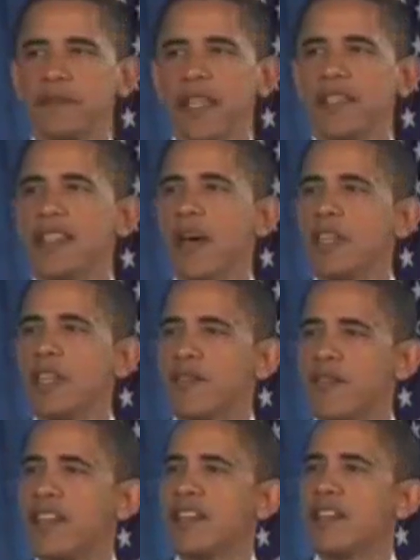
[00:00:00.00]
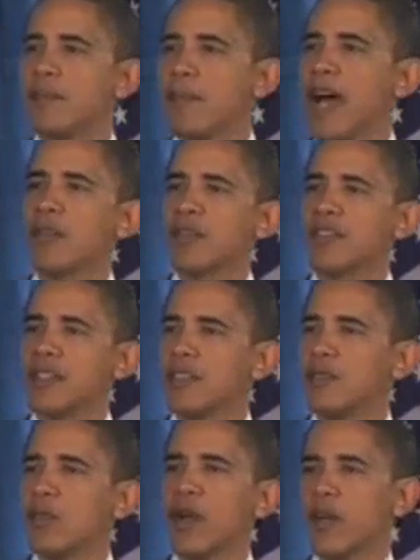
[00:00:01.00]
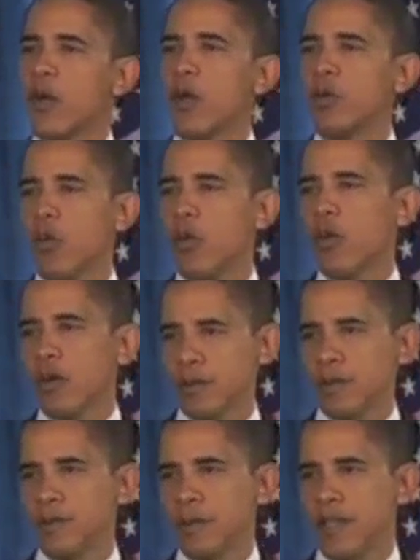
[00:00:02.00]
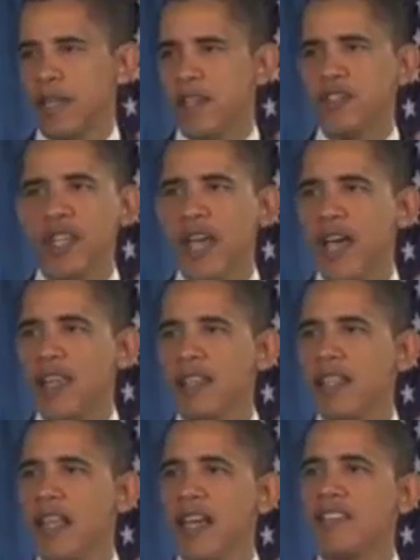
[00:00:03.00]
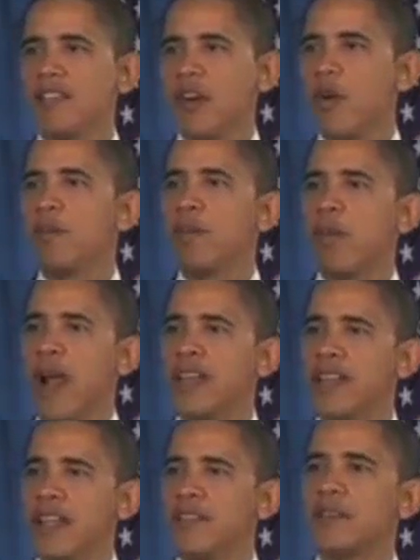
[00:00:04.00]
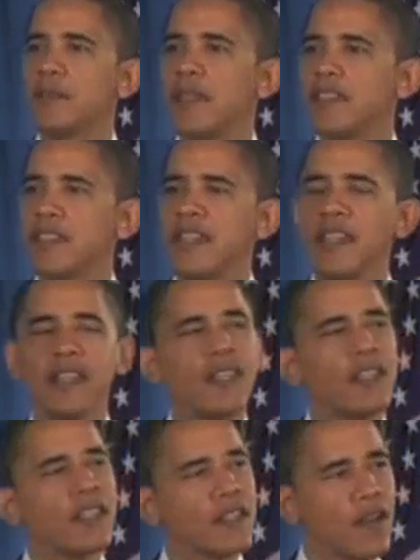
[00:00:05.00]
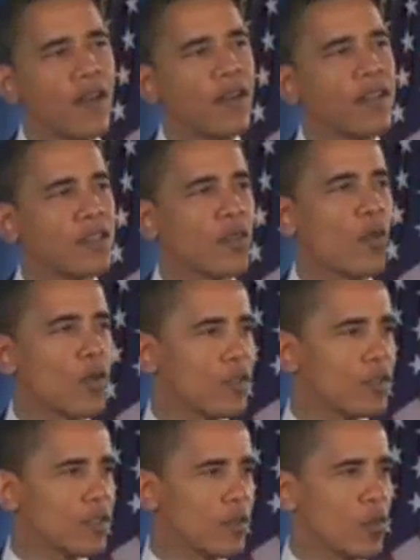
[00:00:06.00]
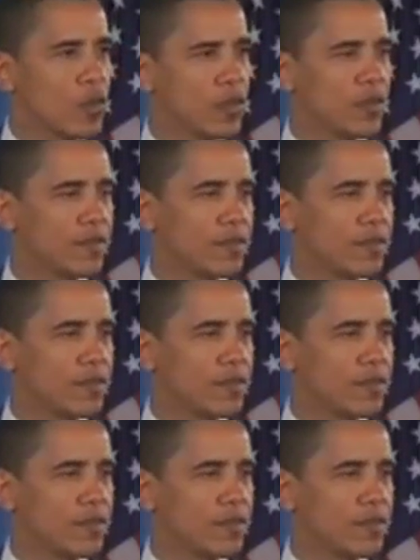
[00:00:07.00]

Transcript: That's how we defended democracy through a Cold War and shined a light of hope bright enough to be seen in the darkest corners of the world.